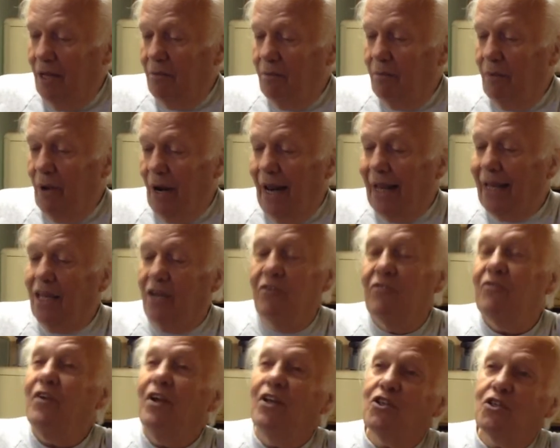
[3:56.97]
But I
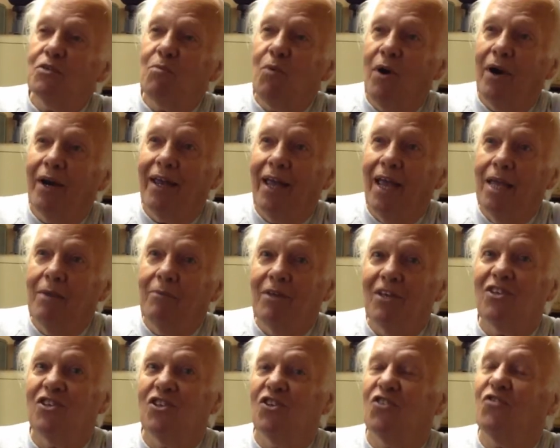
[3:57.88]
convinced Margate
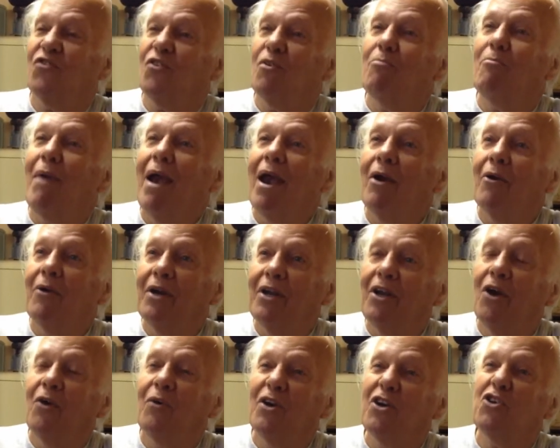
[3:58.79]
this is for
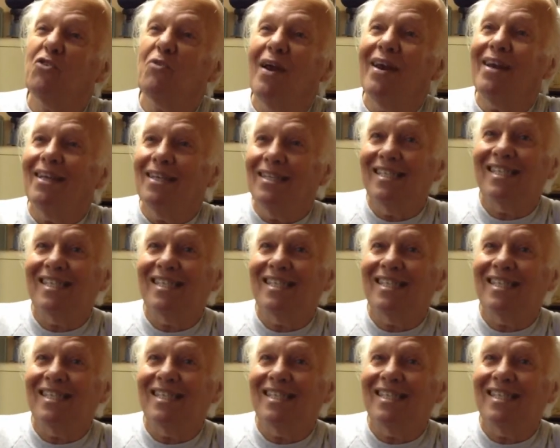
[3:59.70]
Mario Andretti's